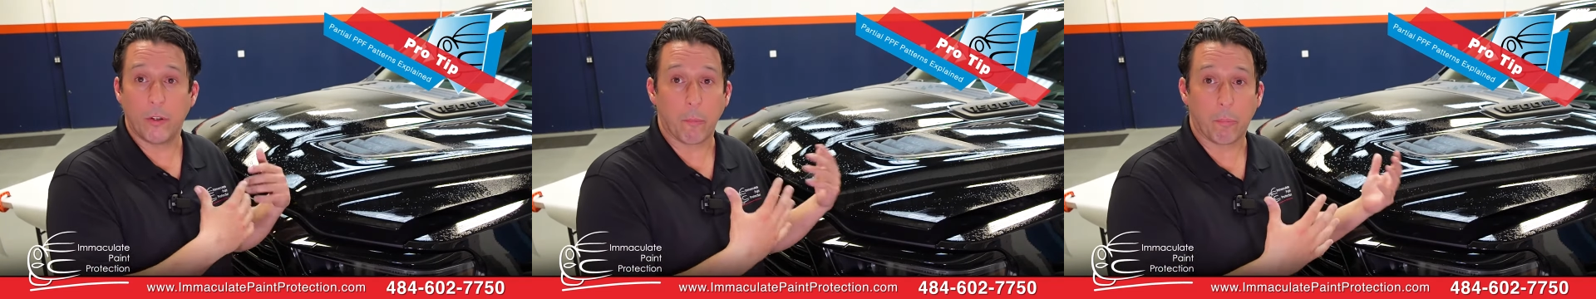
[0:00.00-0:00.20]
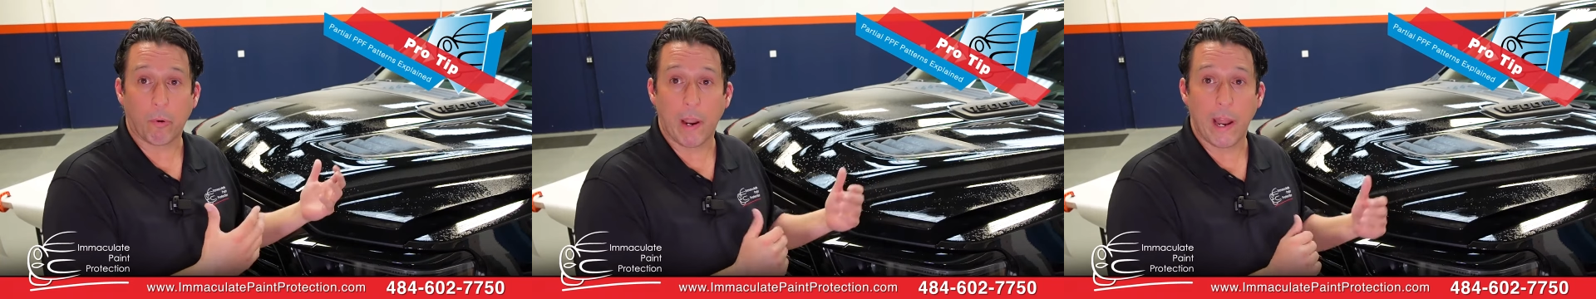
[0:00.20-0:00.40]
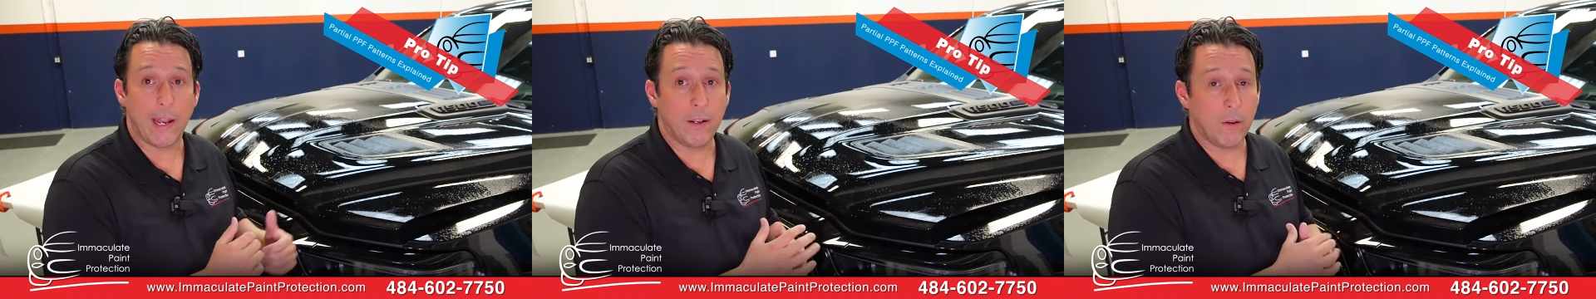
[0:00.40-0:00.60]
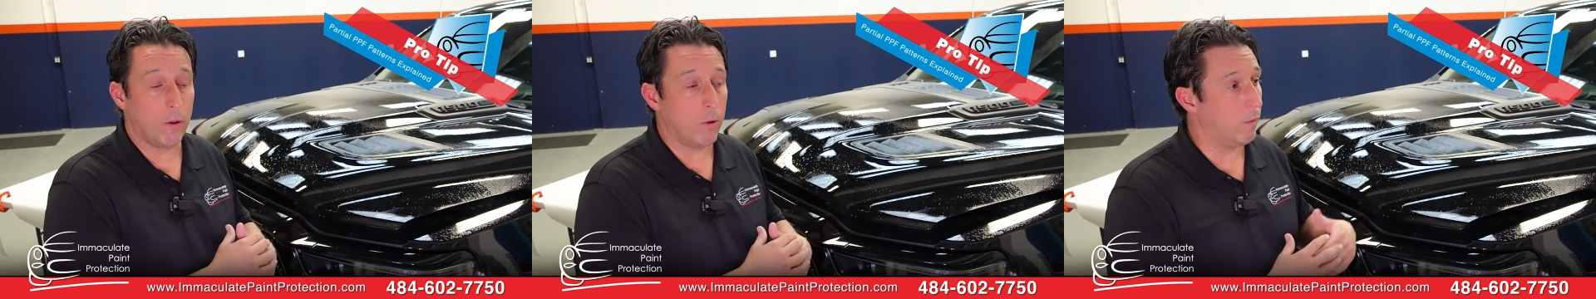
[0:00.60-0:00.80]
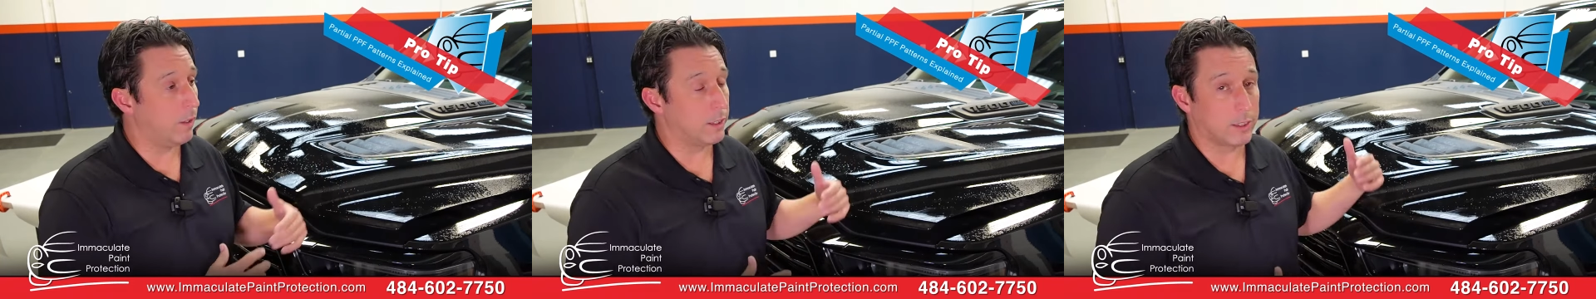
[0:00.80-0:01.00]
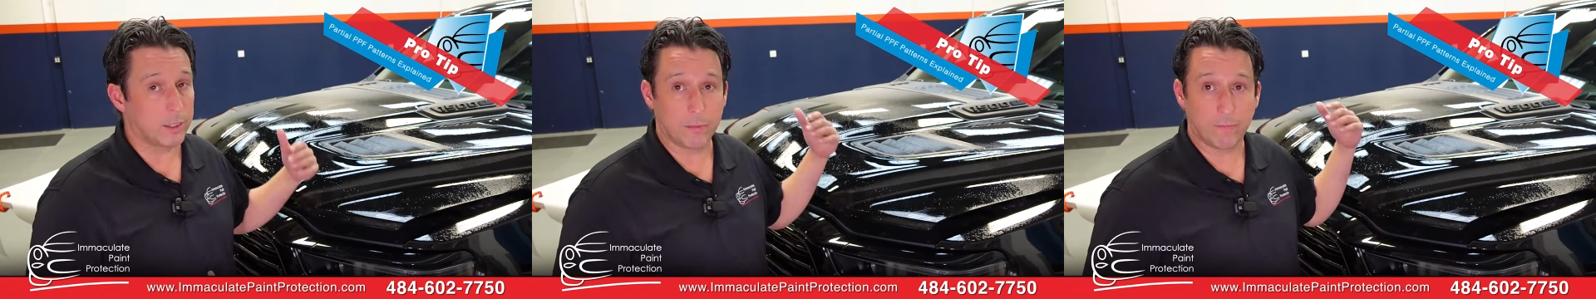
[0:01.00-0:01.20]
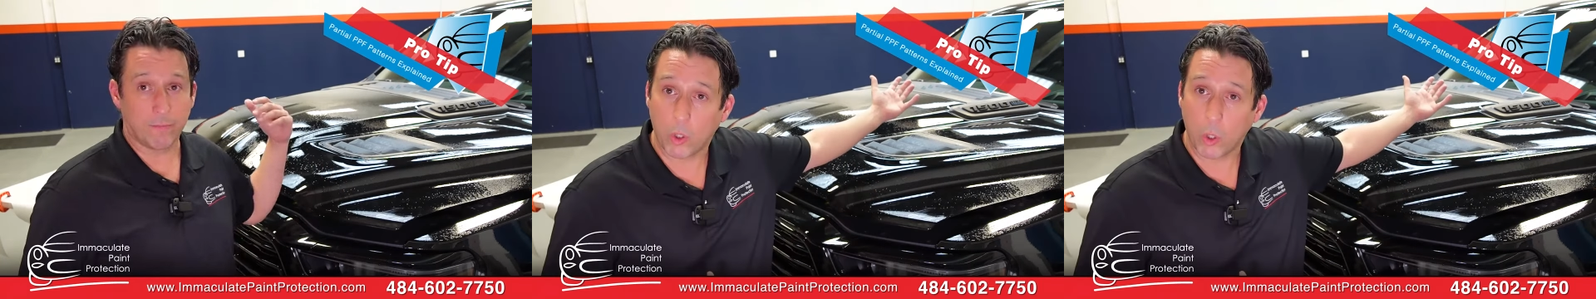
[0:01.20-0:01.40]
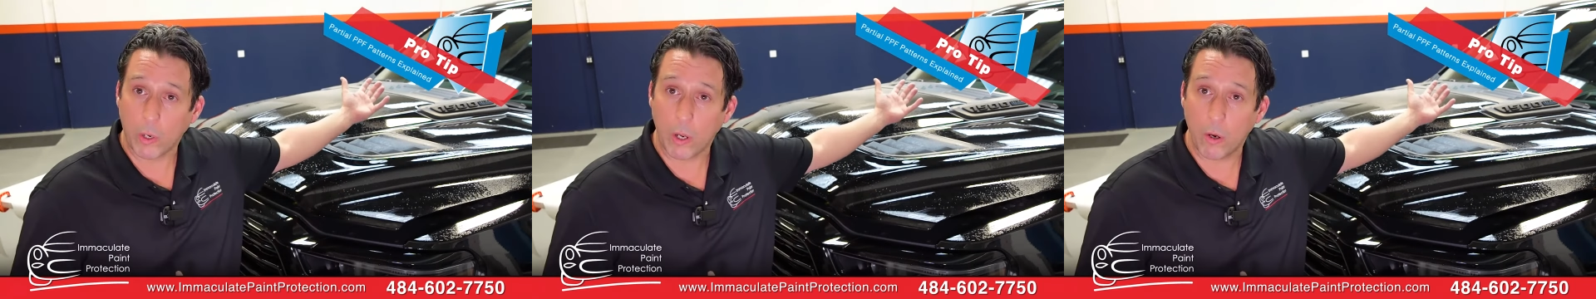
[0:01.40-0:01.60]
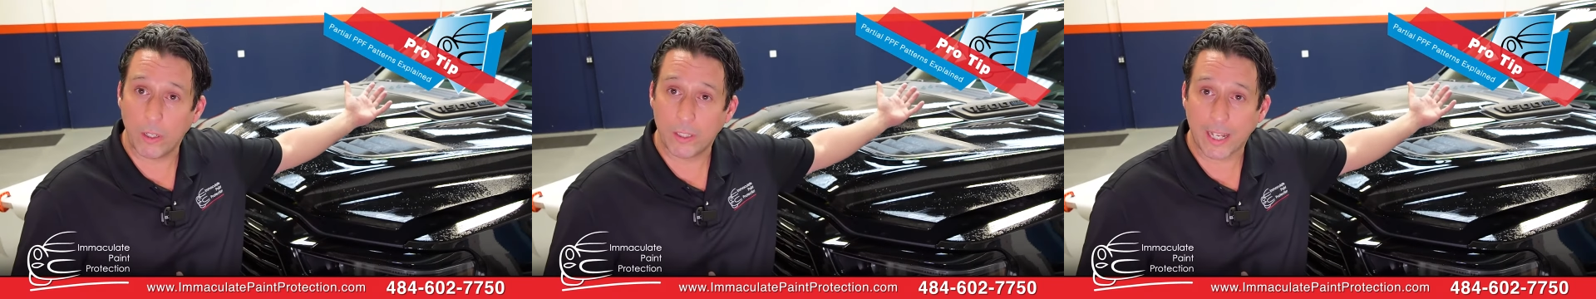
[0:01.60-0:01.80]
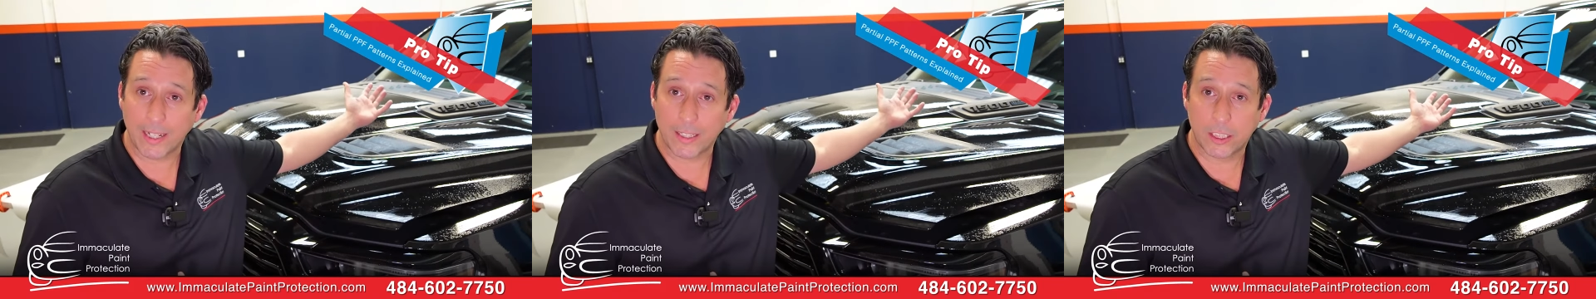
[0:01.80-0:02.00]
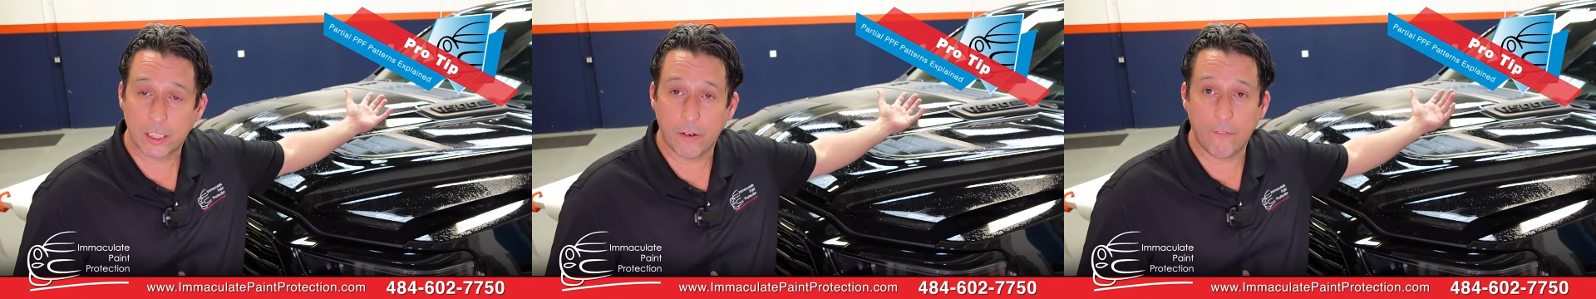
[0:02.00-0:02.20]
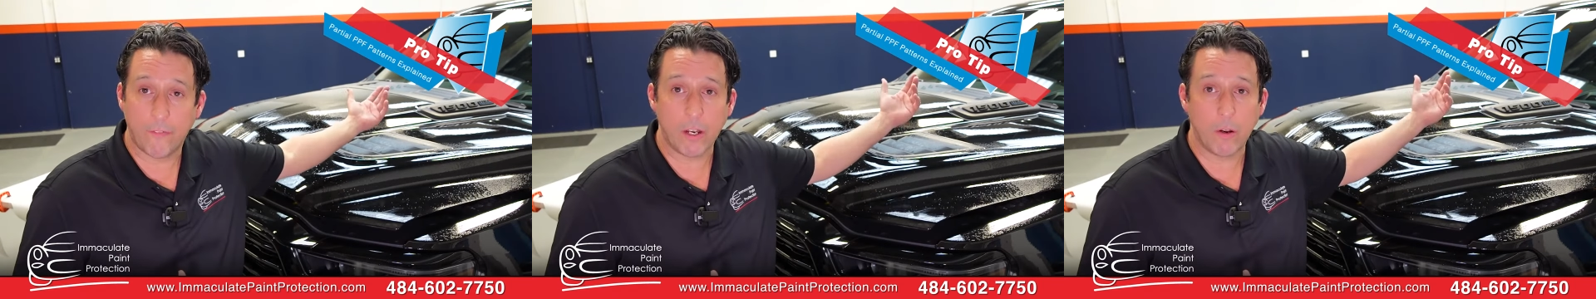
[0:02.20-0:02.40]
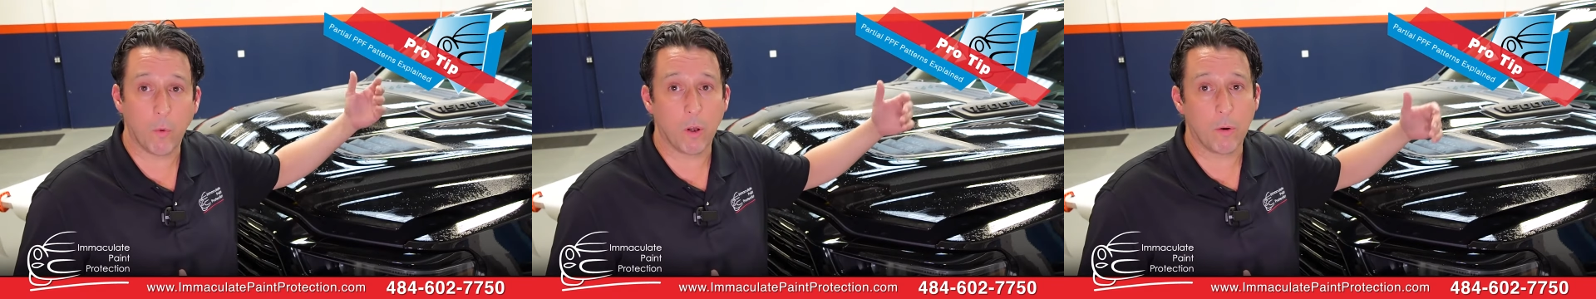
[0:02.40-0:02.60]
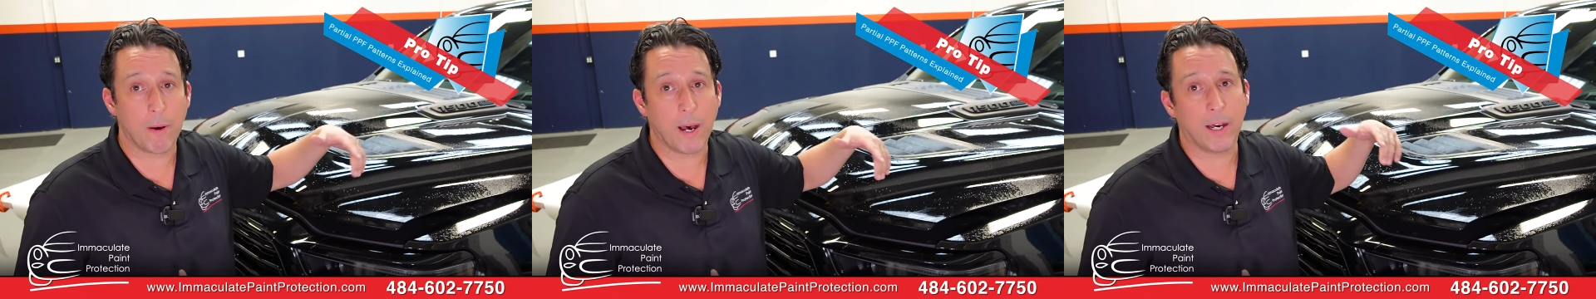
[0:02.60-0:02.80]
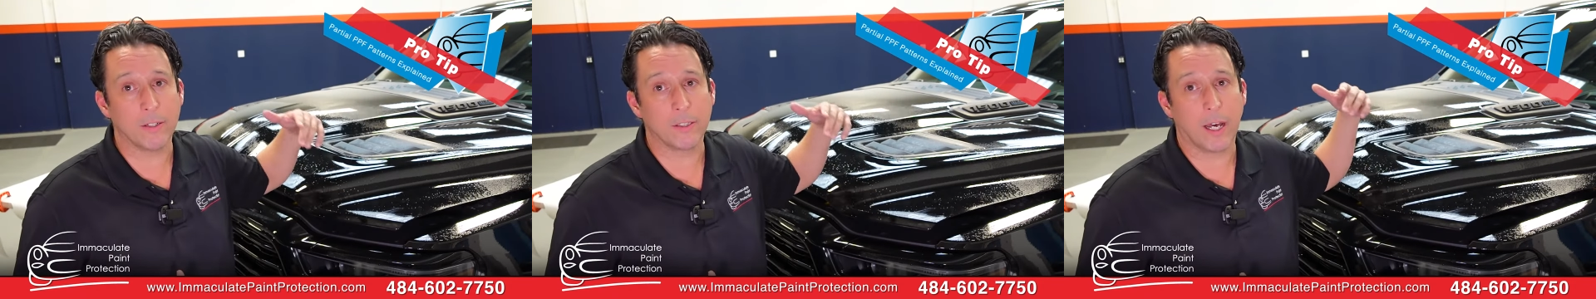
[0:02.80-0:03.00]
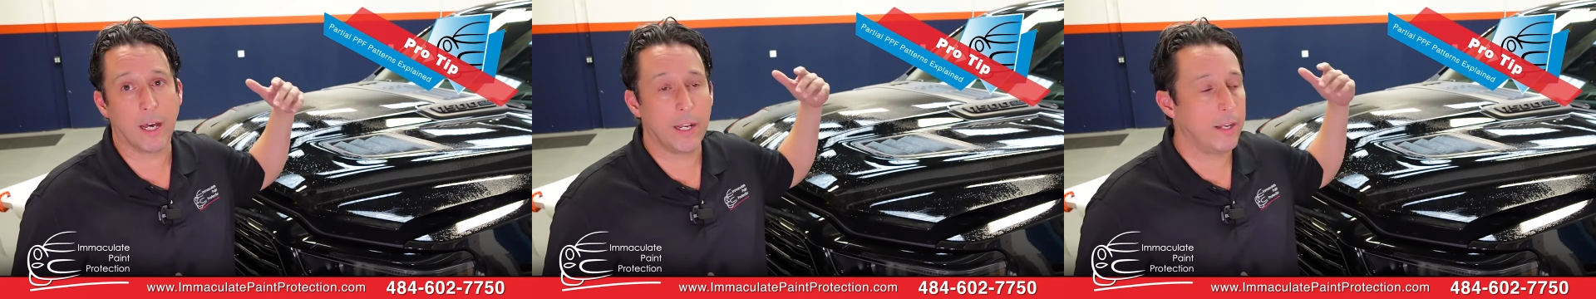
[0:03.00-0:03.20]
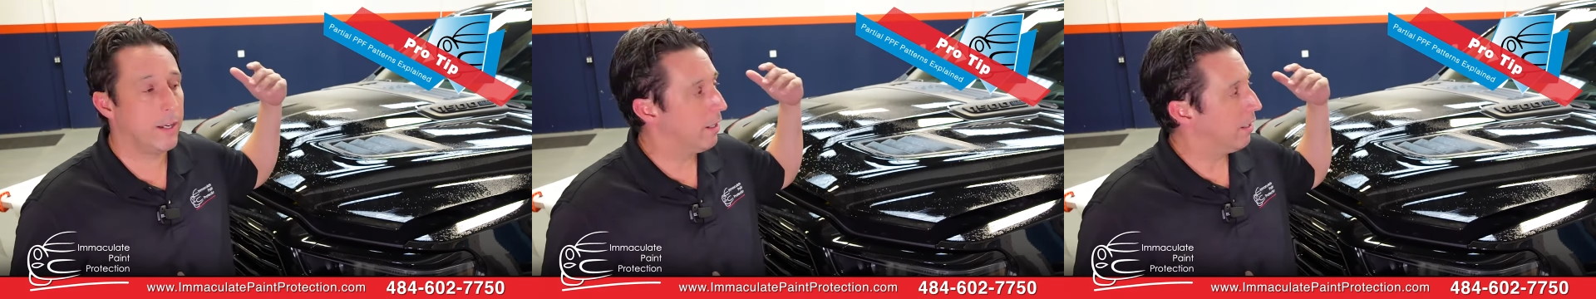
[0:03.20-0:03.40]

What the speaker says: They're brand new. This Toyota's got 71 miles on it.